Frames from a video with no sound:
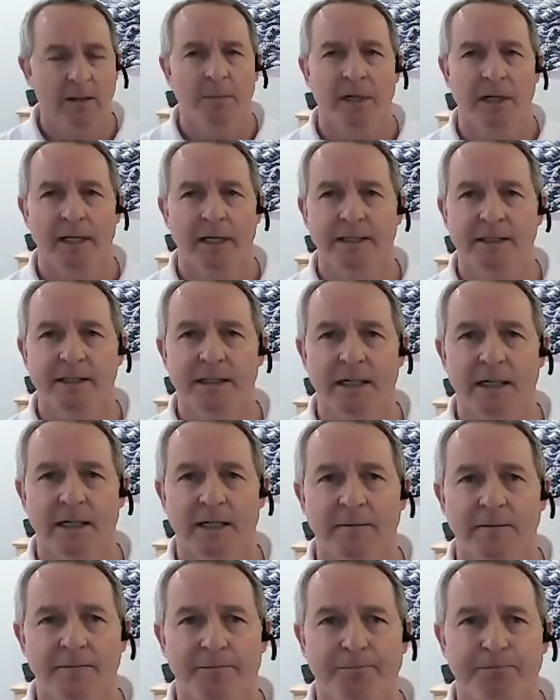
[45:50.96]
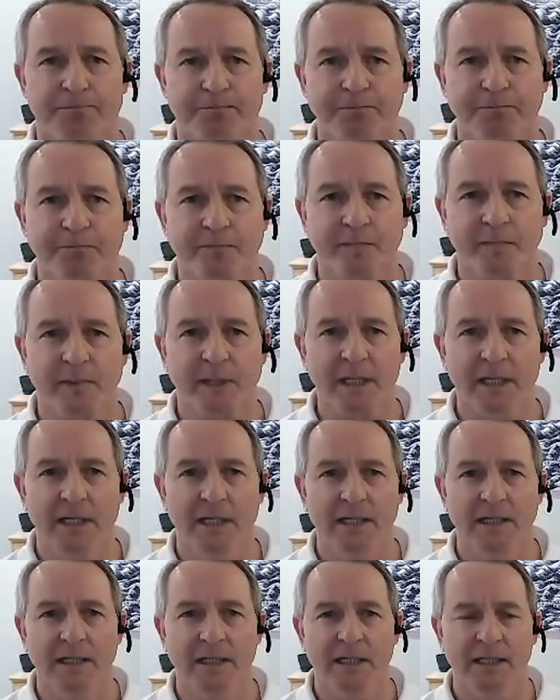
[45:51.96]
but um,
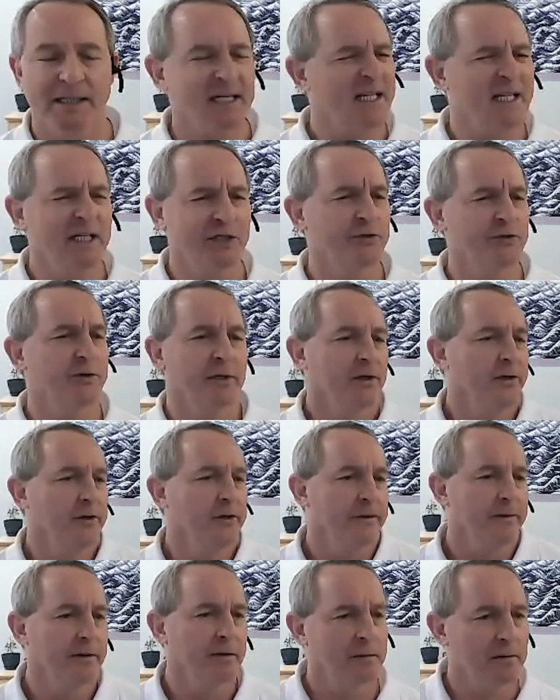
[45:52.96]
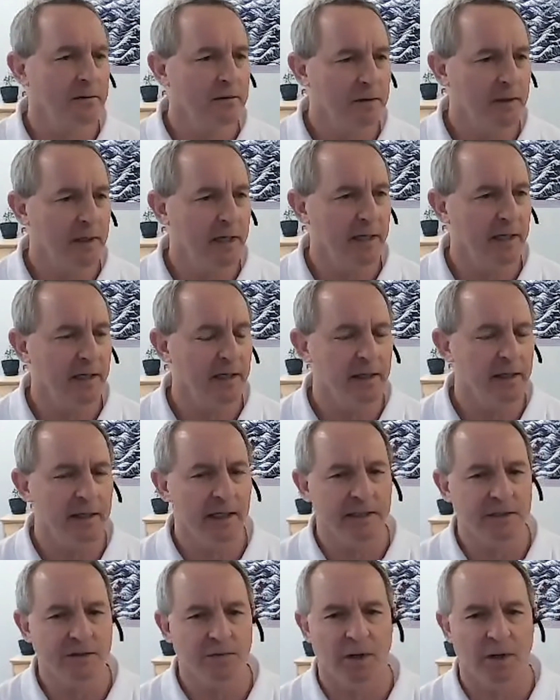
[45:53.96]
it, it's easier to learn. And
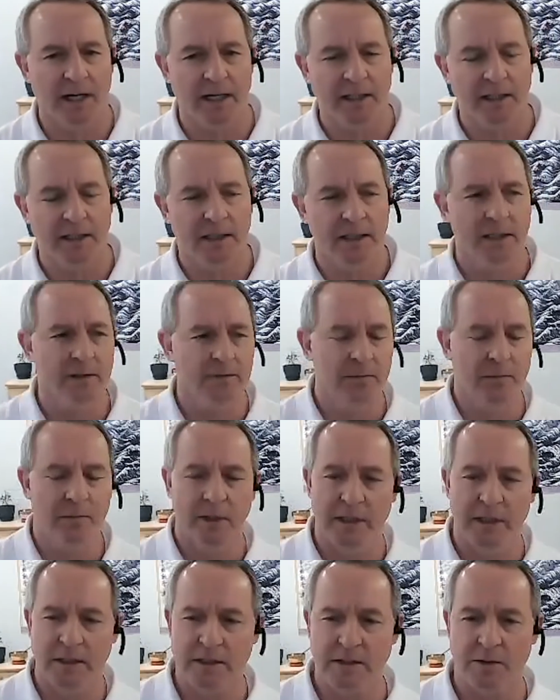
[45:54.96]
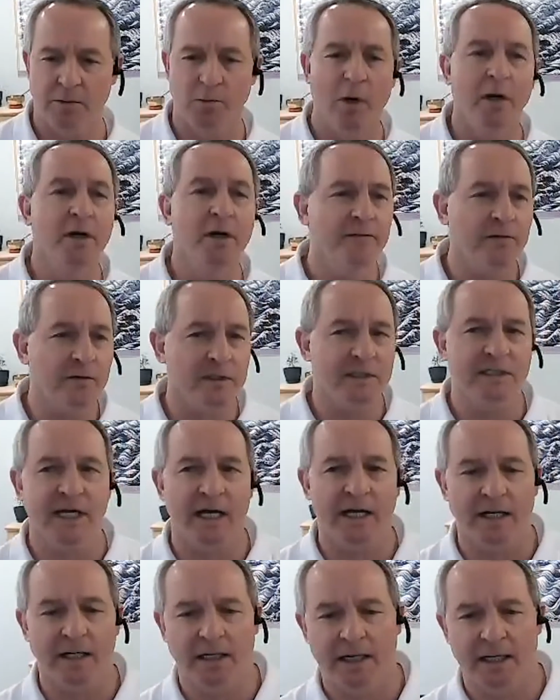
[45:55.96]
that's why it, it's a wonderful
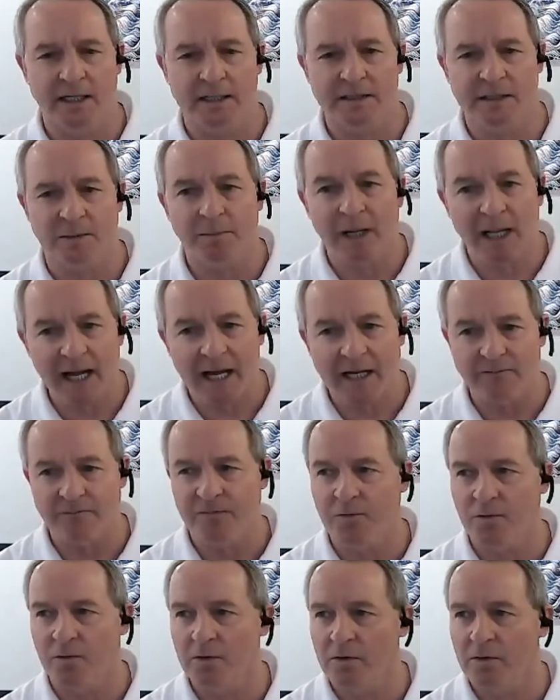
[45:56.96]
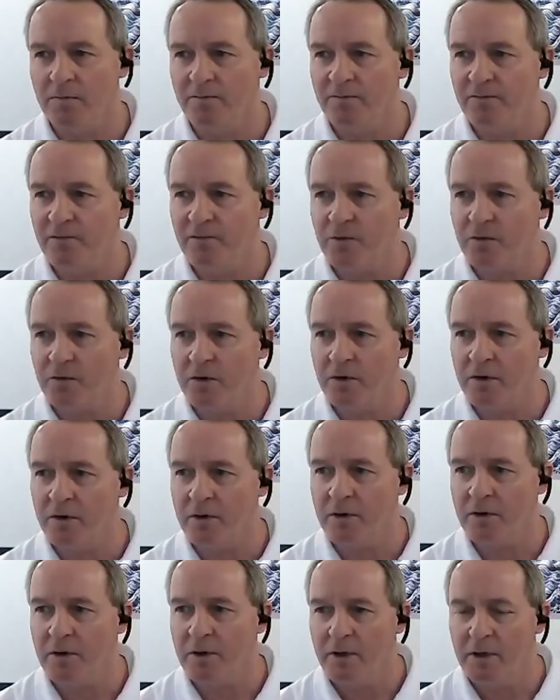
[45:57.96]
set as a platform
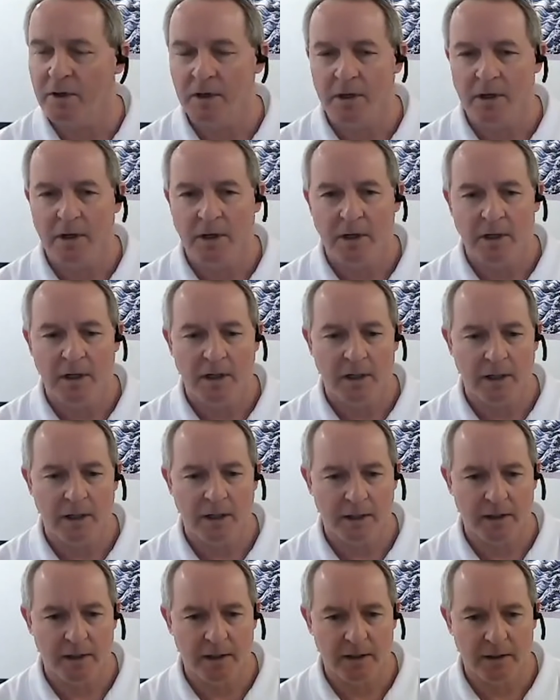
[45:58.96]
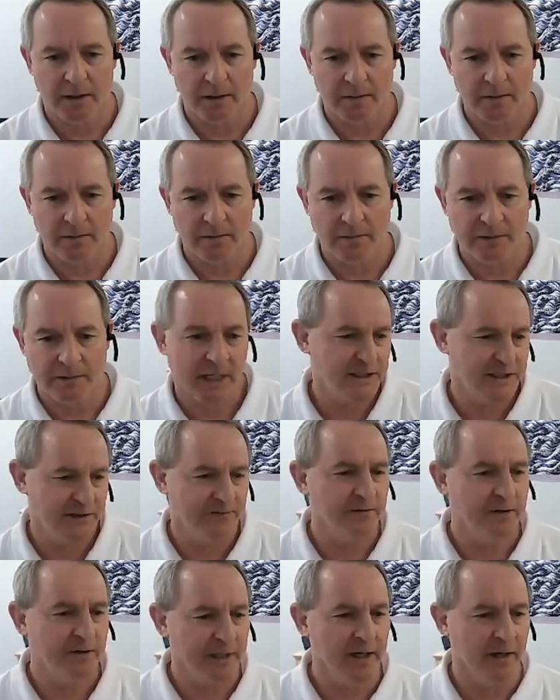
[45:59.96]
for uh, Tai Chi
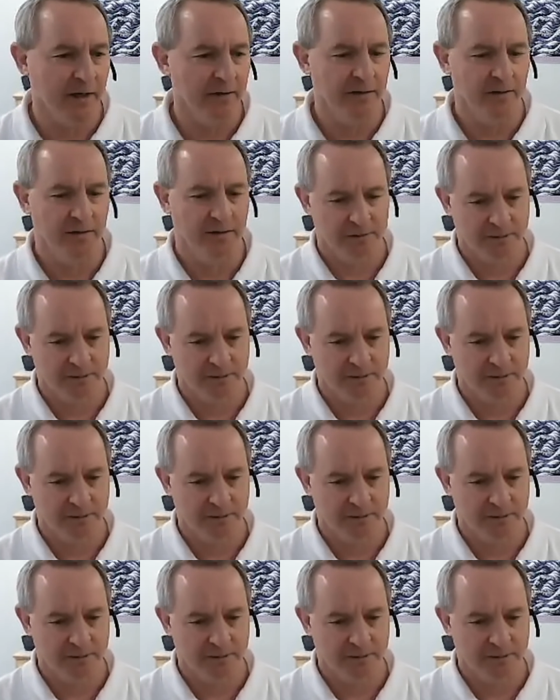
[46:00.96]
for Knee Health.